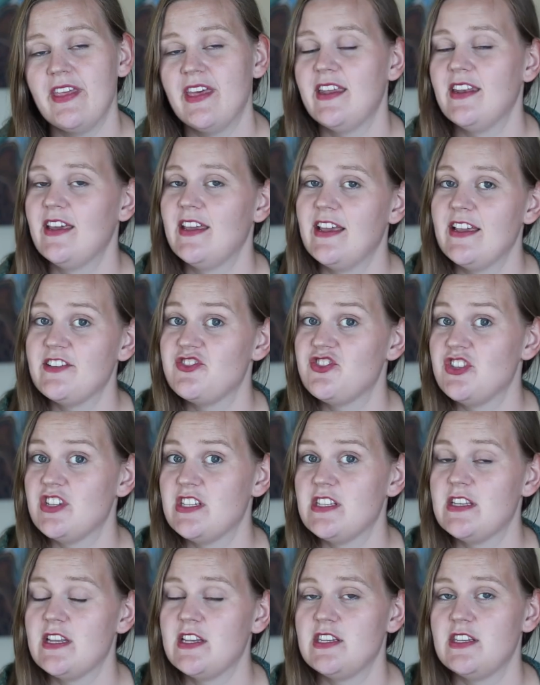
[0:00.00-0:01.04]
then I guess
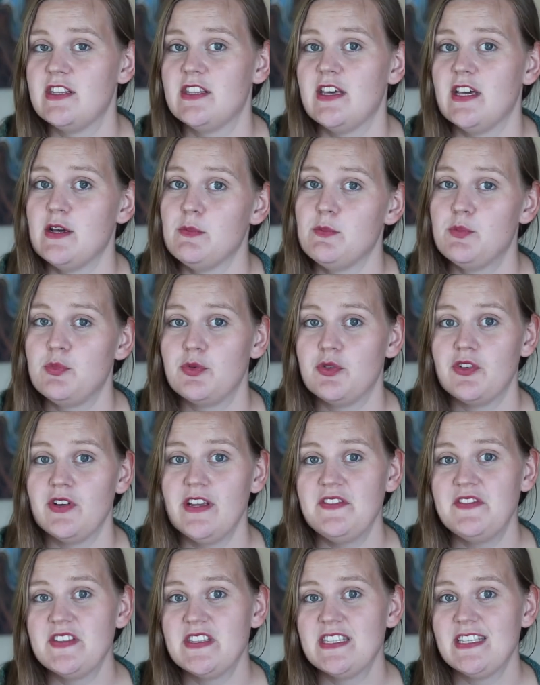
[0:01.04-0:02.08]
just the
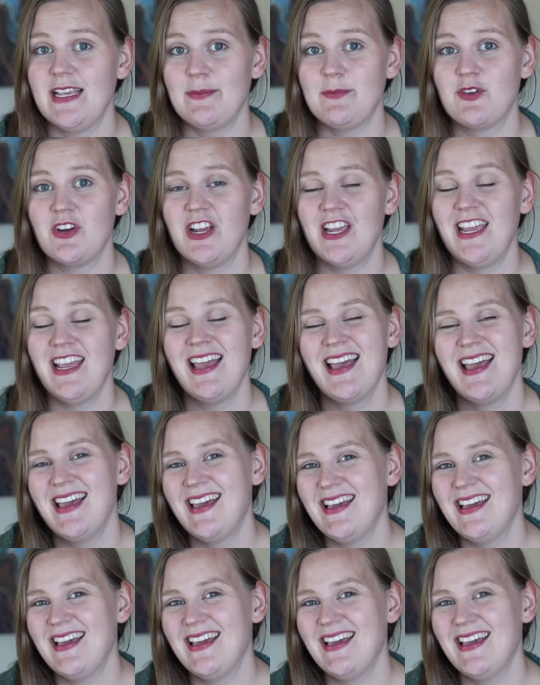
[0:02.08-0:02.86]
brief summary